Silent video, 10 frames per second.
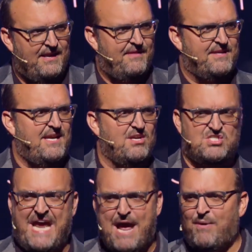And the kid goes,
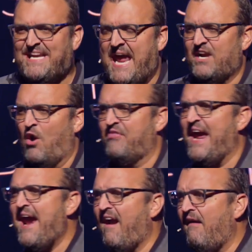Dad, we can't go
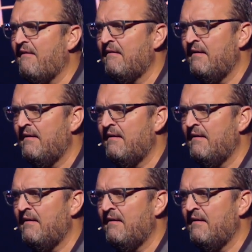there.